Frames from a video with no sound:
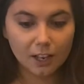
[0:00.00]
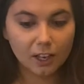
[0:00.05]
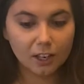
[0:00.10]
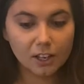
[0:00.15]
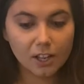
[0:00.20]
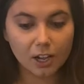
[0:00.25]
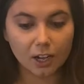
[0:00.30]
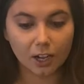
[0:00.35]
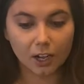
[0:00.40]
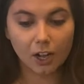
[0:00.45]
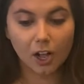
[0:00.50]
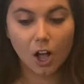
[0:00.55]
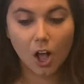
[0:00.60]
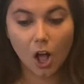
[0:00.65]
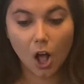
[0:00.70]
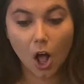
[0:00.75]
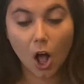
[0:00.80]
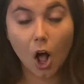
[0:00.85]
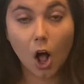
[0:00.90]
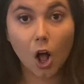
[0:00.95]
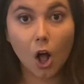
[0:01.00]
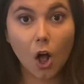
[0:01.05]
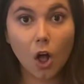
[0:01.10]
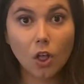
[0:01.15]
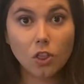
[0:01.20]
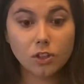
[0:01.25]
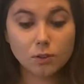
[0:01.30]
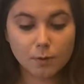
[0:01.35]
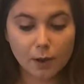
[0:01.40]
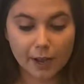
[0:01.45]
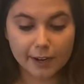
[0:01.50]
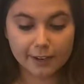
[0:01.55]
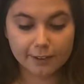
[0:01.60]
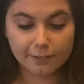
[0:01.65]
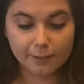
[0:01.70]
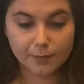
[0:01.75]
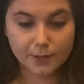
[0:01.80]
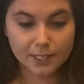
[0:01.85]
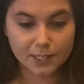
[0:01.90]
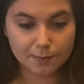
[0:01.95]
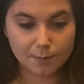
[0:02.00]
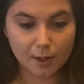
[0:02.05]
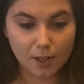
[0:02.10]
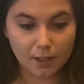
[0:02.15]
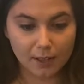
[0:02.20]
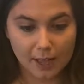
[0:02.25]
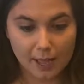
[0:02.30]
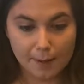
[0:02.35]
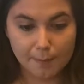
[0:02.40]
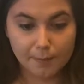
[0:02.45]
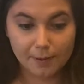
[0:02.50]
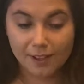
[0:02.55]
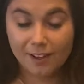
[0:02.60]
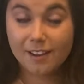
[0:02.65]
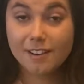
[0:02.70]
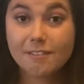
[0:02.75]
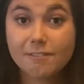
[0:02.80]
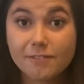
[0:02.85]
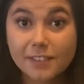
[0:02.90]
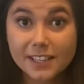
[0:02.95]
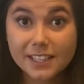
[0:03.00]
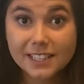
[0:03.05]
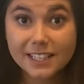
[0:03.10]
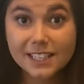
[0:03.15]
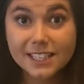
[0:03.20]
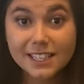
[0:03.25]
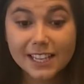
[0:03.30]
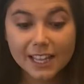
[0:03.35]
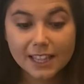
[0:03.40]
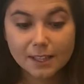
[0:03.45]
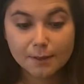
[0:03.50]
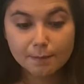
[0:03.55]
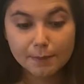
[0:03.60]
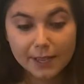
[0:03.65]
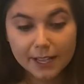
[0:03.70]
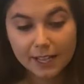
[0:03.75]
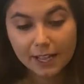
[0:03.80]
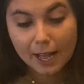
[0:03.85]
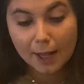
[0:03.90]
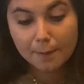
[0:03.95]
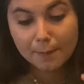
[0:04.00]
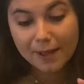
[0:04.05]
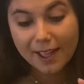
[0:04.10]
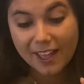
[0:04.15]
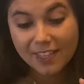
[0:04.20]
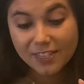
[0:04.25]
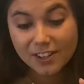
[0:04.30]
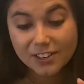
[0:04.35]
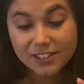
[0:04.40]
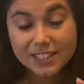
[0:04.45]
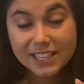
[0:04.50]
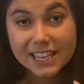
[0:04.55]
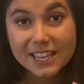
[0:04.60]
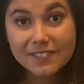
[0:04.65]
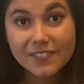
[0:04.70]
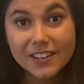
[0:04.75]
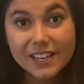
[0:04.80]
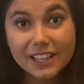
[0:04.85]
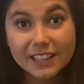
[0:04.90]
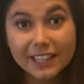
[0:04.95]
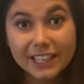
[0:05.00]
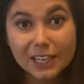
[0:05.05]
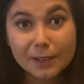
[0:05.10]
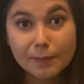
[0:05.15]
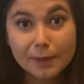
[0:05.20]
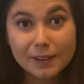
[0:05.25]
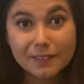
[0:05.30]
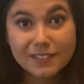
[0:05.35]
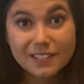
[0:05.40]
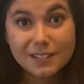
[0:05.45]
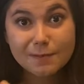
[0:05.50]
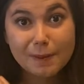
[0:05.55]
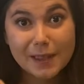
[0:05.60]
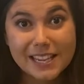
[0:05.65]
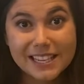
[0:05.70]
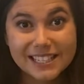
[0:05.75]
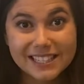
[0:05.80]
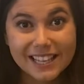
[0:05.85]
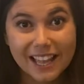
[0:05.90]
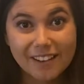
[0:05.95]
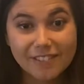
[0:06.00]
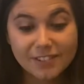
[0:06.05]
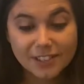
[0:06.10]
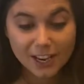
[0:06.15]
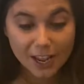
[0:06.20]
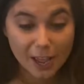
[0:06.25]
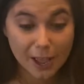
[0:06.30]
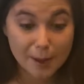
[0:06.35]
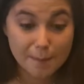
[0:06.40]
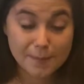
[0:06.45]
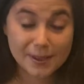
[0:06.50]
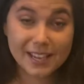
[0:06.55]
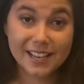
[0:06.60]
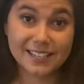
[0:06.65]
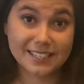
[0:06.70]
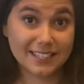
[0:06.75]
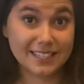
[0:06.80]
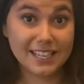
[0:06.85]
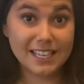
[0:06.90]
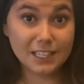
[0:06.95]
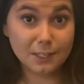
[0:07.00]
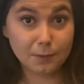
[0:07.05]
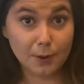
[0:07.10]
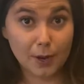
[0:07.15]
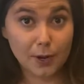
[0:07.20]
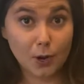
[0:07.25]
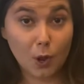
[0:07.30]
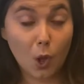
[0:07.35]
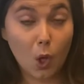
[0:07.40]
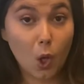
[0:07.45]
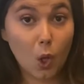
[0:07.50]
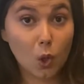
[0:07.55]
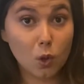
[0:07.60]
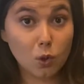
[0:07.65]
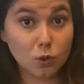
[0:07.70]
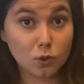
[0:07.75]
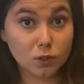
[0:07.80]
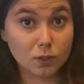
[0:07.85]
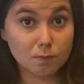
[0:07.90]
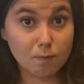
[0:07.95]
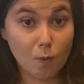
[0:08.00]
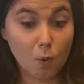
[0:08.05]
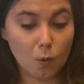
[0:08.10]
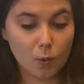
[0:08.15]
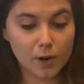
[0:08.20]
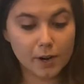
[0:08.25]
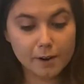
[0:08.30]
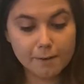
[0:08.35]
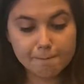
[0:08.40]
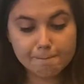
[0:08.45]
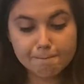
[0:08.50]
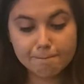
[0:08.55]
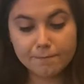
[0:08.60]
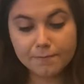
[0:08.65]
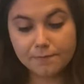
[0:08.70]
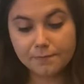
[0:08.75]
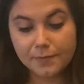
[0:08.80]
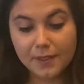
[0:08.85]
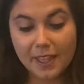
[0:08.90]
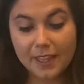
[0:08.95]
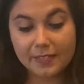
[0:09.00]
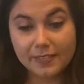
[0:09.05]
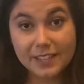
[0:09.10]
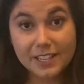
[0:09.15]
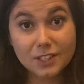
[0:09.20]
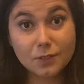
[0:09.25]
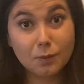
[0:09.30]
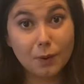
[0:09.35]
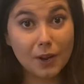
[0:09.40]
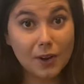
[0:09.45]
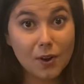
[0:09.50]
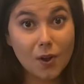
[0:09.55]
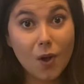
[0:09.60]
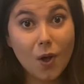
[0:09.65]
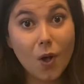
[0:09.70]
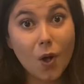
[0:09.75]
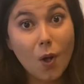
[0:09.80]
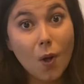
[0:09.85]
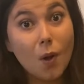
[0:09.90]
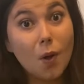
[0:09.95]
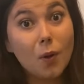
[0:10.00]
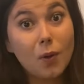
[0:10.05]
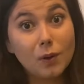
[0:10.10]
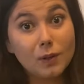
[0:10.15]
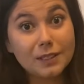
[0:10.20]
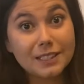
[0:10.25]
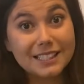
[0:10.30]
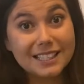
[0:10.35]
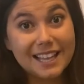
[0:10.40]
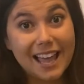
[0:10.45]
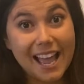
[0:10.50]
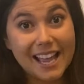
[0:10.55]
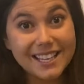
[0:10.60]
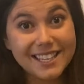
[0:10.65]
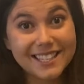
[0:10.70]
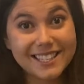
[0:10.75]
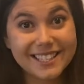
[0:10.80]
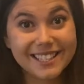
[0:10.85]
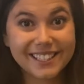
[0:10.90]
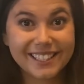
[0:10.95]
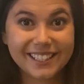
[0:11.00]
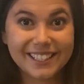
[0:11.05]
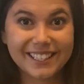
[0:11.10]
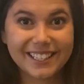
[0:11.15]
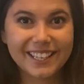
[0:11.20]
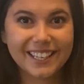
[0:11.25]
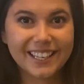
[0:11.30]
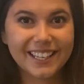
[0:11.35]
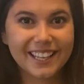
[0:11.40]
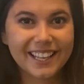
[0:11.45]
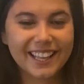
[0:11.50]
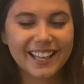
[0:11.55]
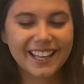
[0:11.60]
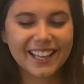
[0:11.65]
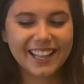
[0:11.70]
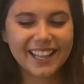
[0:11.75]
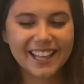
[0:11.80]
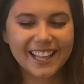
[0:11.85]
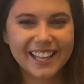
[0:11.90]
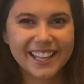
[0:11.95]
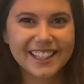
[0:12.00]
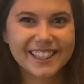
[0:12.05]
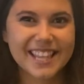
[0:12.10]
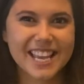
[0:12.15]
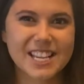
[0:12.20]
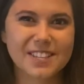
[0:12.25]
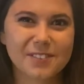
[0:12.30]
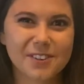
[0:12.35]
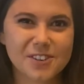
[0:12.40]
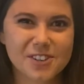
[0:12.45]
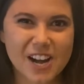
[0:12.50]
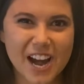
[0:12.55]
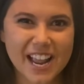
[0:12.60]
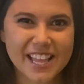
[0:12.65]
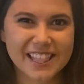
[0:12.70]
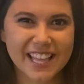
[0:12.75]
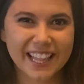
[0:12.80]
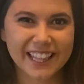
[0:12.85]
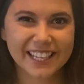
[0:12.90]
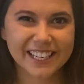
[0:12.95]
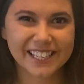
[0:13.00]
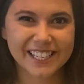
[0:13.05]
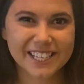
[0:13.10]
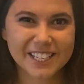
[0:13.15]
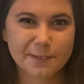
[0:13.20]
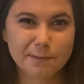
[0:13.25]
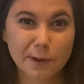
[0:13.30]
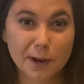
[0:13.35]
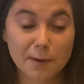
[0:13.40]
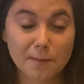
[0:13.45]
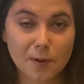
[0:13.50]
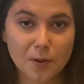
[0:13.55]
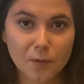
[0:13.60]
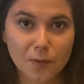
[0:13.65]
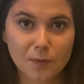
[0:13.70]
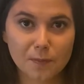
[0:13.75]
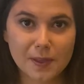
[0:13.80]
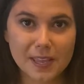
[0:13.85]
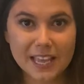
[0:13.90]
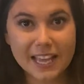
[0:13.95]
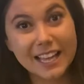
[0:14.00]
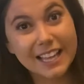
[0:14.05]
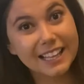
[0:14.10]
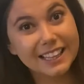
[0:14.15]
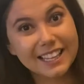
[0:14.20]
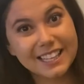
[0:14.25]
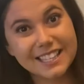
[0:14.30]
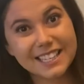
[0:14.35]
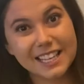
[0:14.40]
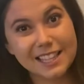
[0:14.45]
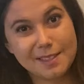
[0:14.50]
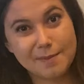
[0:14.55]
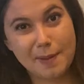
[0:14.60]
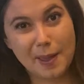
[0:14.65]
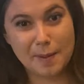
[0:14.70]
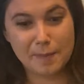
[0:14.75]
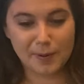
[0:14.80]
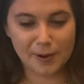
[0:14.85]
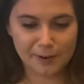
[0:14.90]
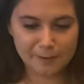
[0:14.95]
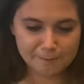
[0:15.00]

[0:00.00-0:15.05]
Look, all the water from the small cup fits inside the big cup, and there's even a little bit of space left because this one holds more and this one holds less. Thanks for trying that little experiment with me. Let's get the paper.